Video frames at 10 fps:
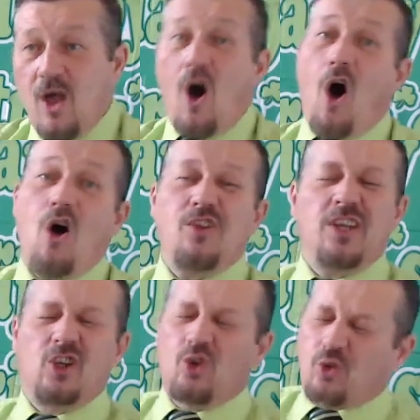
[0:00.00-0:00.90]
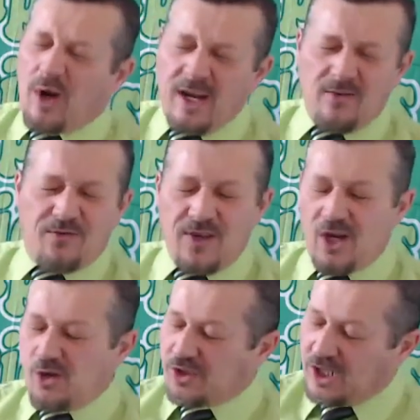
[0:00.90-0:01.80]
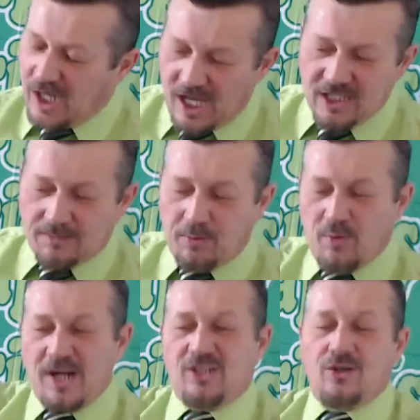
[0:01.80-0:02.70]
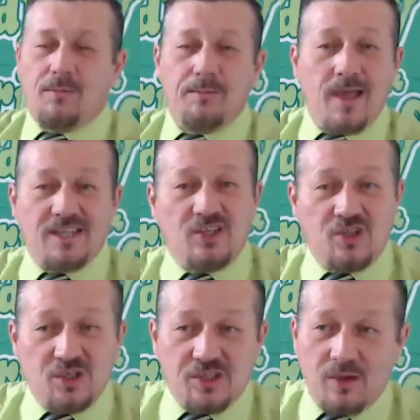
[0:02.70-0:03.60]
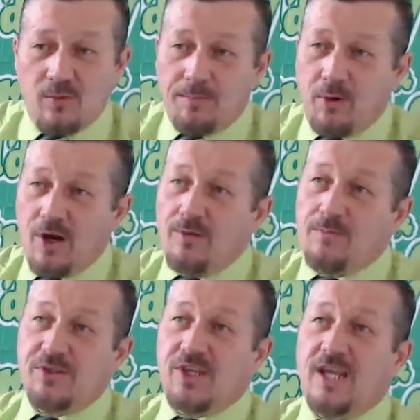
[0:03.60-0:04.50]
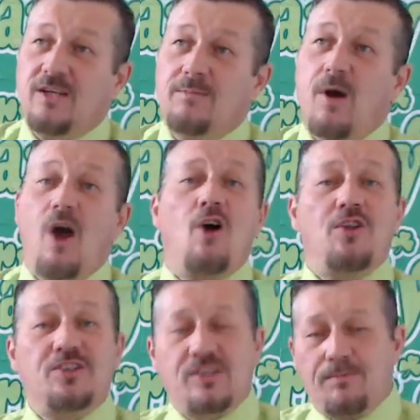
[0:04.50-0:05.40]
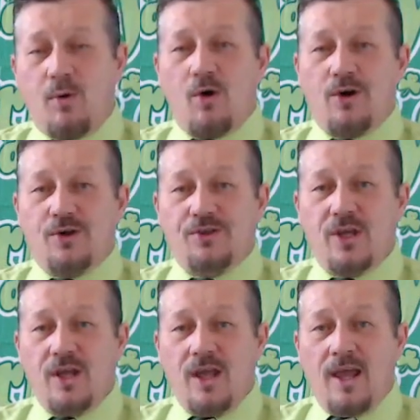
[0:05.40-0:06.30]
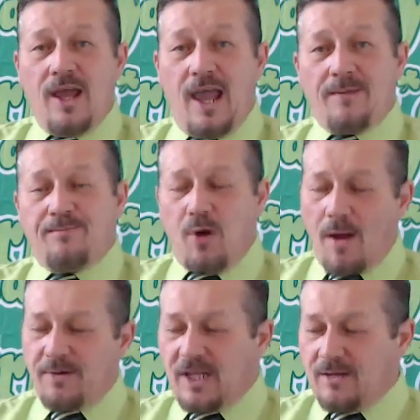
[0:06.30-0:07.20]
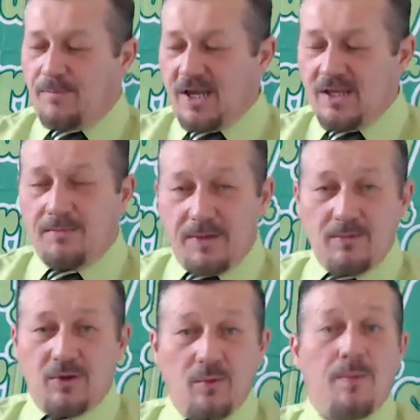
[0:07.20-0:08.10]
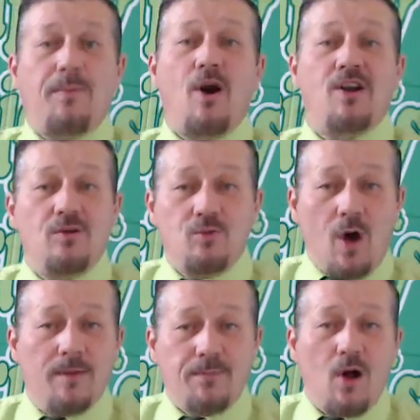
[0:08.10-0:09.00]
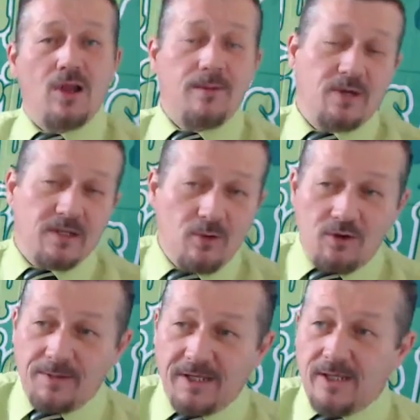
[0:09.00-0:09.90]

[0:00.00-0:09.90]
all the great videos and inspirational messages that were put out and presented by all the supporters and propagated by the people that were part of the Ron Paul Liberty movement,